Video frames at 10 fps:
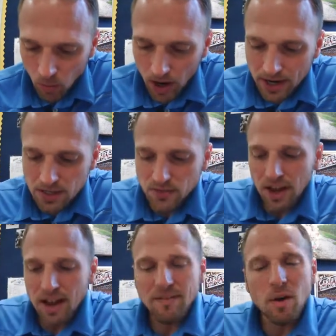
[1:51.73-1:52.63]
y is
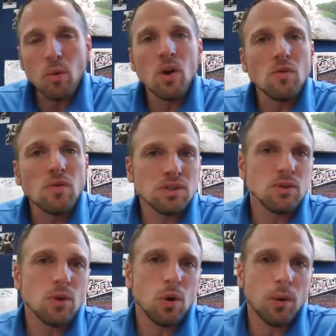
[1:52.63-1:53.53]
5. I went over
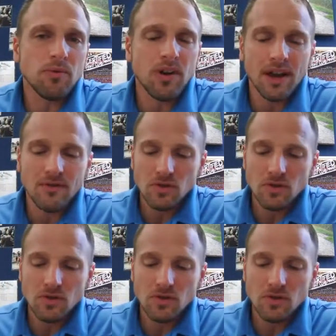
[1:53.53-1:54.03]
0 up 5.